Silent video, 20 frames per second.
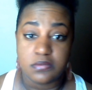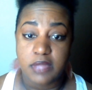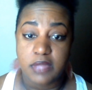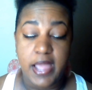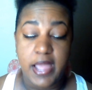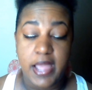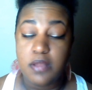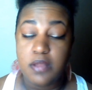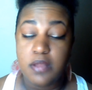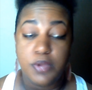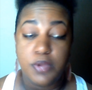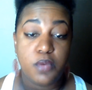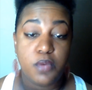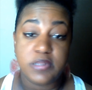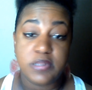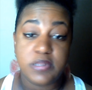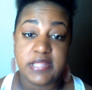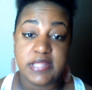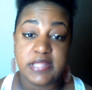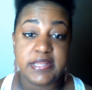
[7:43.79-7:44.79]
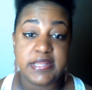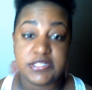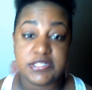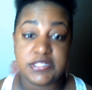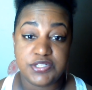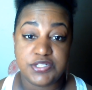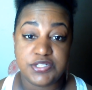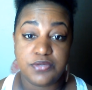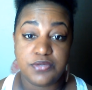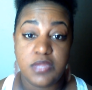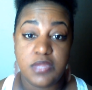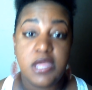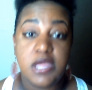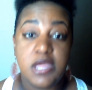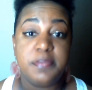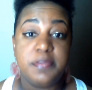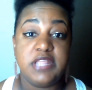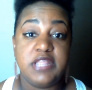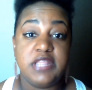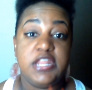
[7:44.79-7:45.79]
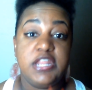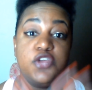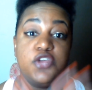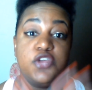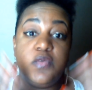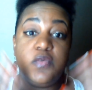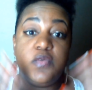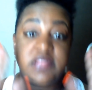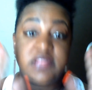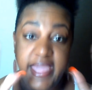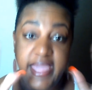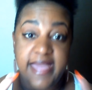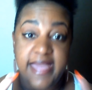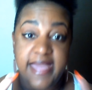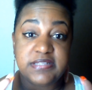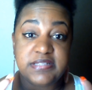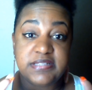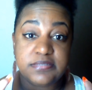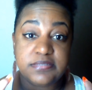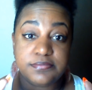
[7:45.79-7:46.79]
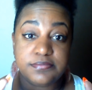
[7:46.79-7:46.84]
I don't know what they need to do. But they need to quit that.